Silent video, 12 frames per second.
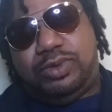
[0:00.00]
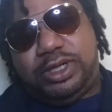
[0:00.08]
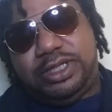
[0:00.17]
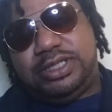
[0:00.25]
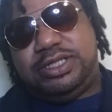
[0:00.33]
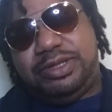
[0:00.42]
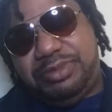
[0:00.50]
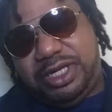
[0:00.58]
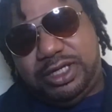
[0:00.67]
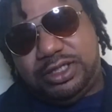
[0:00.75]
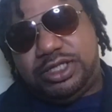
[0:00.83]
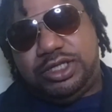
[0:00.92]
what does it
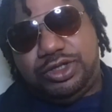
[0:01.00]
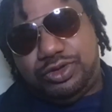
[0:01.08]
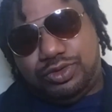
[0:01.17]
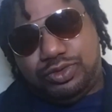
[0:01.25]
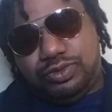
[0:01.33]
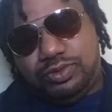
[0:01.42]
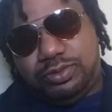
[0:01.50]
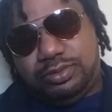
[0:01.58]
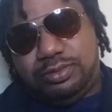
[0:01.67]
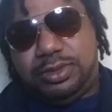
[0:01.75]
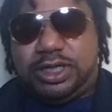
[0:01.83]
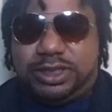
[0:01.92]
mean to you?
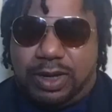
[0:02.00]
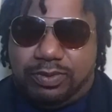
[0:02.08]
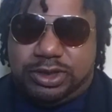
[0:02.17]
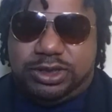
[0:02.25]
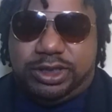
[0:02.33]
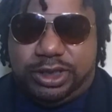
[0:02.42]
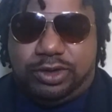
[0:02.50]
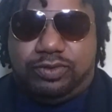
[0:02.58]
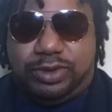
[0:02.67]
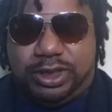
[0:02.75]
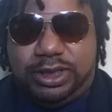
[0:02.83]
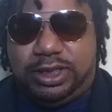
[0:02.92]
Because I would
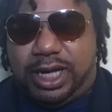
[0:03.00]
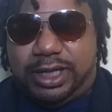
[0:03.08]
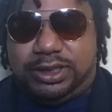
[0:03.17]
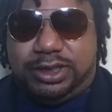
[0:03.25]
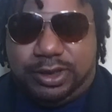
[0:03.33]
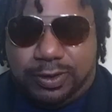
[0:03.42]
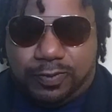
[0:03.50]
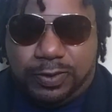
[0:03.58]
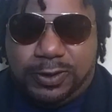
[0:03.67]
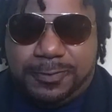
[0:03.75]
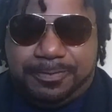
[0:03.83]
still really like to know.